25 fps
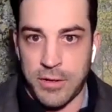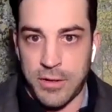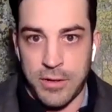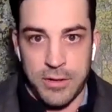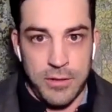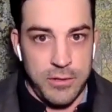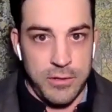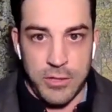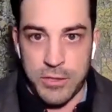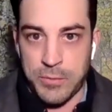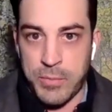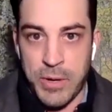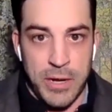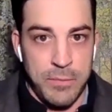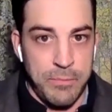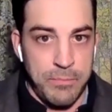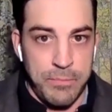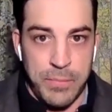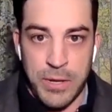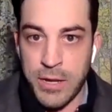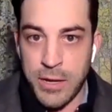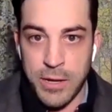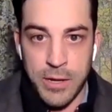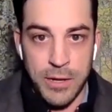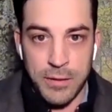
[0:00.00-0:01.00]
just by
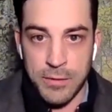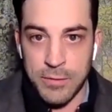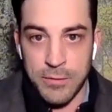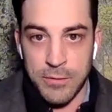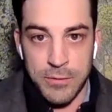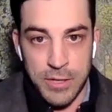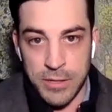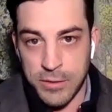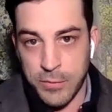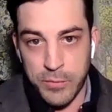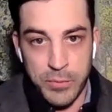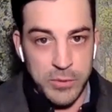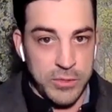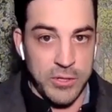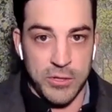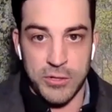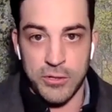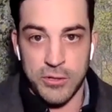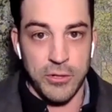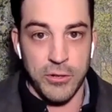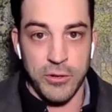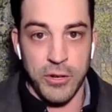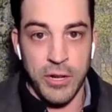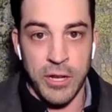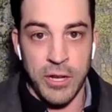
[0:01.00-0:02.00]
being in the position
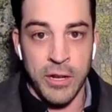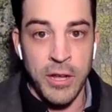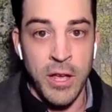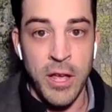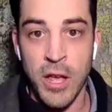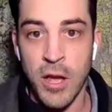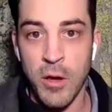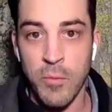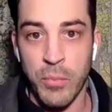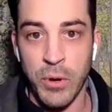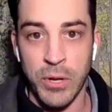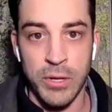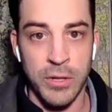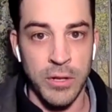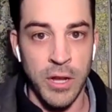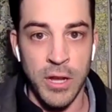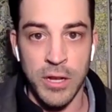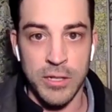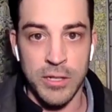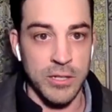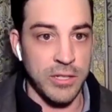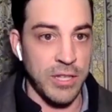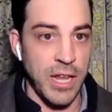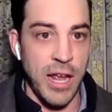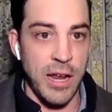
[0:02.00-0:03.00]
you're in. But
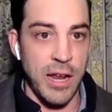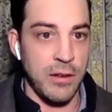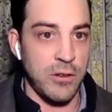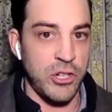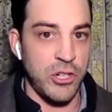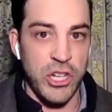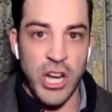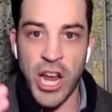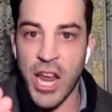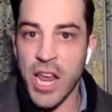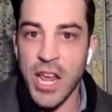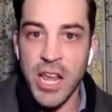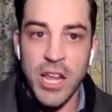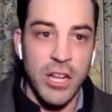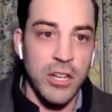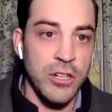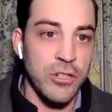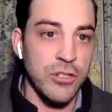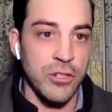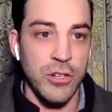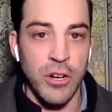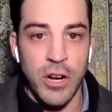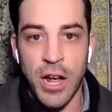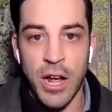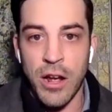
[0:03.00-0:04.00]
does that change,
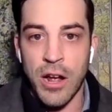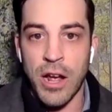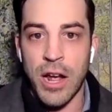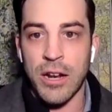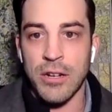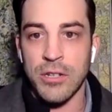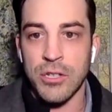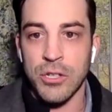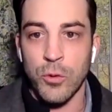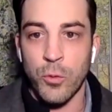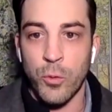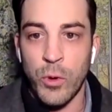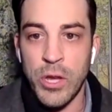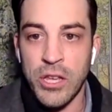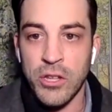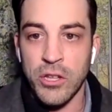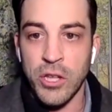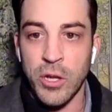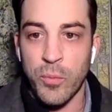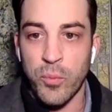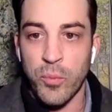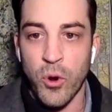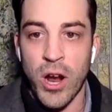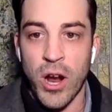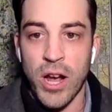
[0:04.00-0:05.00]
or how does your weekly
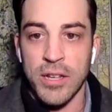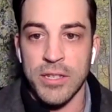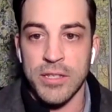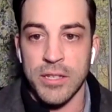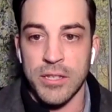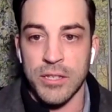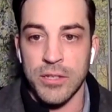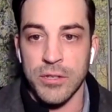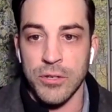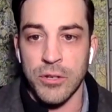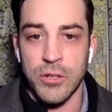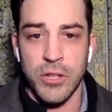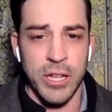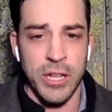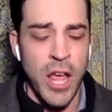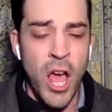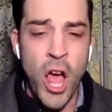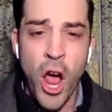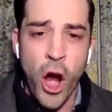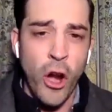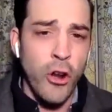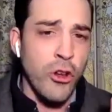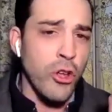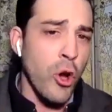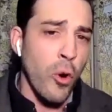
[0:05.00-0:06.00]
process look like?
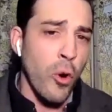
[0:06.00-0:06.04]
Are you a